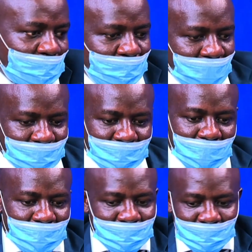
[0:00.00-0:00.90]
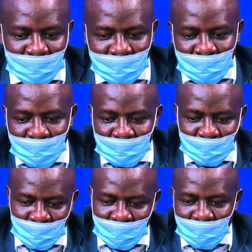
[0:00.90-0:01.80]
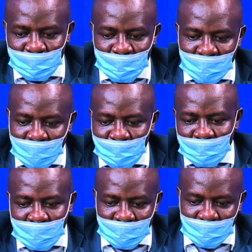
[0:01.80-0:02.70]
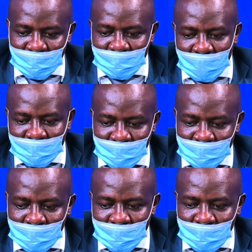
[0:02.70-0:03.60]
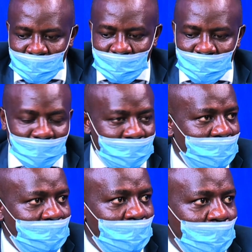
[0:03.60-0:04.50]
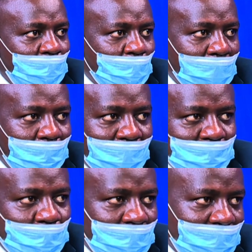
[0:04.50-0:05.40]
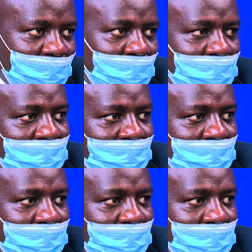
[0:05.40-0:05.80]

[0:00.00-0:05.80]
a bed here. There's a three-seater seat. One person will sleep in the